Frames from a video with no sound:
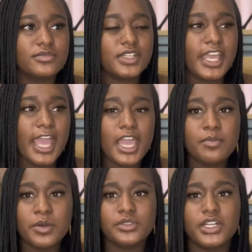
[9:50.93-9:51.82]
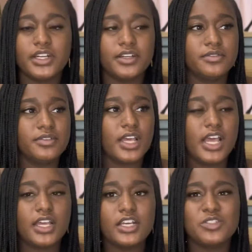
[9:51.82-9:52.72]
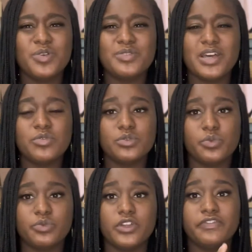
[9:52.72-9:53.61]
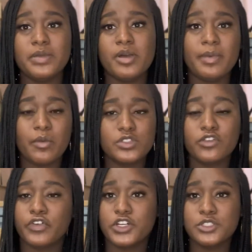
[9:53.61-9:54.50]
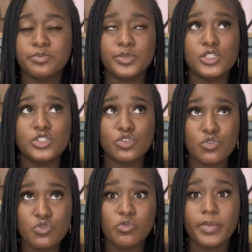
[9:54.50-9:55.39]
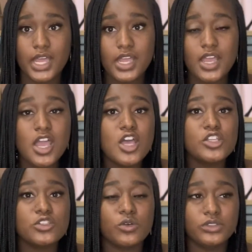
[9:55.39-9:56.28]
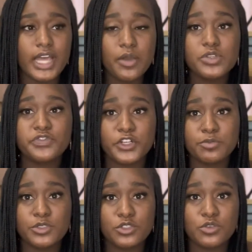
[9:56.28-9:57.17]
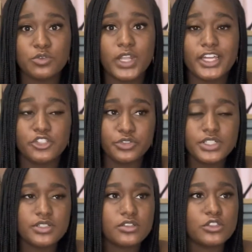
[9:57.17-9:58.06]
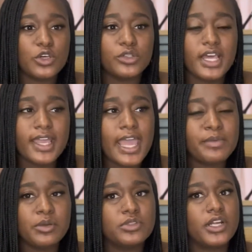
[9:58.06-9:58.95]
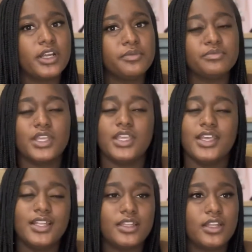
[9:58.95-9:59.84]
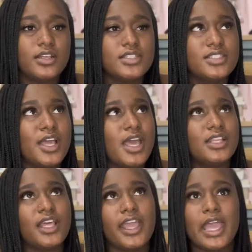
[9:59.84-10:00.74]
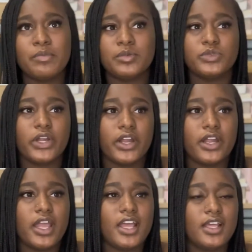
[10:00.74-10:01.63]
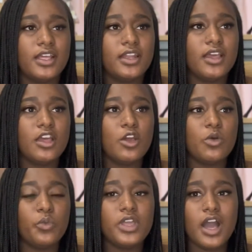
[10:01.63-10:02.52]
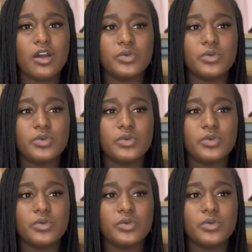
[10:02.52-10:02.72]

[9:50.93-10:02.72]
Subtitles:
came up there, and because the female bay was the first platoon bay, so they was first platoon, like, drills. So they came up there yelling at us. They came up there and we all